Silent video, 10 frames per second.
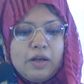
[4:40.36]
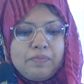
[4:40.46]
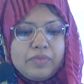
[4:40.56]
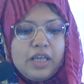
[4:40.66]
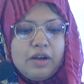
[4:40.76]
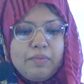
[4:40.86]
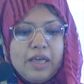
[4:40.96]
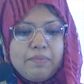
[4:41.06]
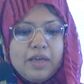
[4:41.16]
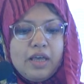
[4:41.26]
there
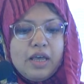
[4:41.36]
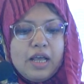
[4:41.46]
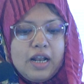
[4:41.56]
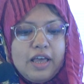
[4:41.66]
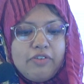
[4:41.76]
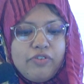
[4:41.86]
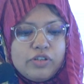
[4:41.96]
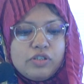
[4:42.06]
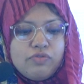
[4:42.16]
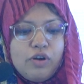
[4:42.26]
may be, like
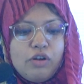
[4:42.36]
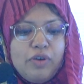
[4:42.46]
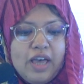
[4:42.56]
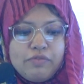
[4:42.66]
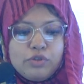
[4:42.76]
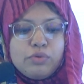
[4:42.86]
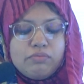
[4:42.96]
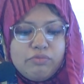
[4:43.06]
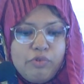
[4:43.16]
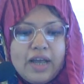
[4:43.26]
first of all, we have to
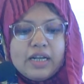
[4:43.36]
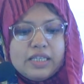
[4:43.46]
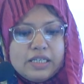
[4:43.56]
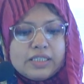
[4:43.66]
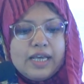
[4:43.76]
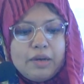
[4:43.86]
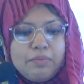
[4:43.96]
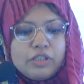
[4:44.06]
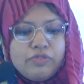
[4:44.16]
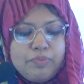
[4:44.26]
wire the side
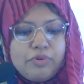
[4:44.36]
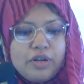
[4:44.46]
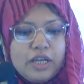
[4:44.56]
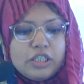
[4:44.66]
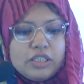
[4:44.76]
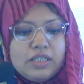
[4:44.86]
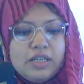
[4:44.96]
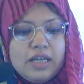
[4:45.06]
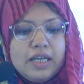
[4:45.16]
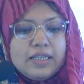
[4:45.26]
branch for protection.
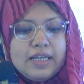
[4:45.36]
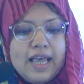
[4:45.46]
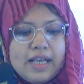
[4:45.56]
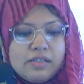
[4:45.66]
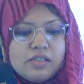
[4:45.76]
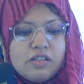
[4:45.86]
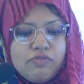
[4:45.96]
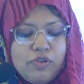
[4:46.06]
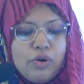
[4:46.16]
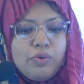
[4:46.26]
Then assess the
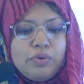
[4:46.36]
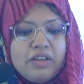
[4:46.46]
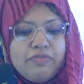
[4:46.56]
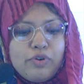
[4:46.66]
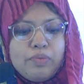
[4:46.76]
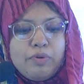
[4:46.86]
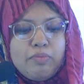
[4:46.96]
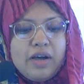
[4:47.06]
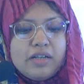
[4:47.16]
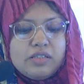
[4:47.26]
flow. If
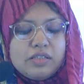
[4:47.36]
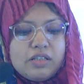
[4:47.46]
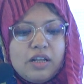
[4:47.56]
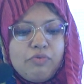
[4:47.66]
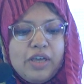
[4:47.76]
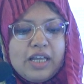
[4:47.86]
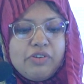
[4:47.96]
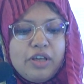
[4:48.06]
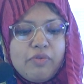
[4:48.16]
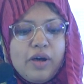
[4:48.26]
compromised, then we
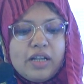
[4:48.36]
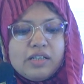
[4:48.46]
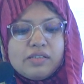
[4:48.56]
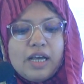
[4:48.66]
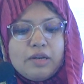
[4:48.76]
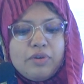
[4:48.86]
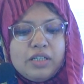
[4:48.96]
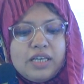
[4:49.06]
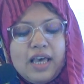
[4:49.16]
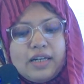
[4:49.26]
can rewire the side
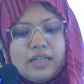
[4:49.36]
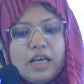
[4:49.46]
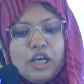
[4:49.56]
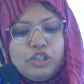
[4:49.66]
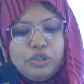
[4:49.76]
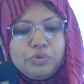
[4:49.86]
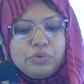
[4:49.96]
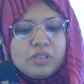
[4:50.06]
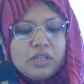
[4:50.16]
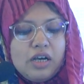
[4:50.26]
branch and
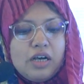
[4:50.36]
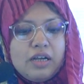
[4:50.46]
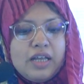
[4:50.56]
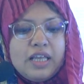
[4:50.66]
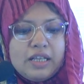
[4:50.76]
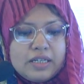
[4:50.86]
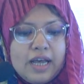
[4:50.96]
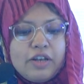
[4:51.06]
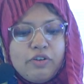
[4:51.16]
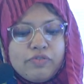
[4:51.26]
choose any
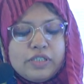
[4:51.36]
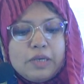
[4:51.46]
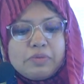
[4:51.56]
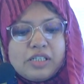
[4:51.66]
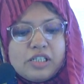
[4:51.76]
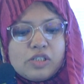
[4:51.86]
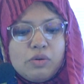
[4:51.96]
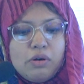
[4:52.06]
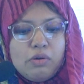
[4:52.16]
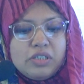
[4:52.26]
kind of steps such as
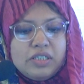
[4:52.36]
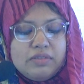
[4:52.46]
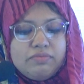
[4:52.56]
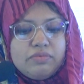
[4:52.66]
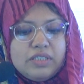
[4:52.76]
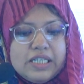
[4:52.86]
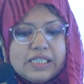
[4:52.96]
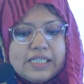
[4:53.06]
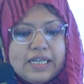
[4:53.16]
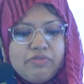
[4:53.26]
culotte,
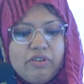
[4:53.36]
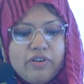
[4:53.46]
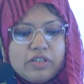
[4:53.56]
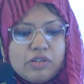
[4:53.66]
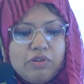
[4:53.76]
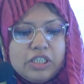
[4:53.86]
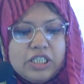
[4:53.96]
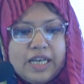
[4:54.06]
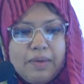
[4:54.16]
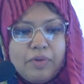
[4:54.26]
T-stent, reverse crush
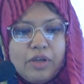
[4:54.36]
tap.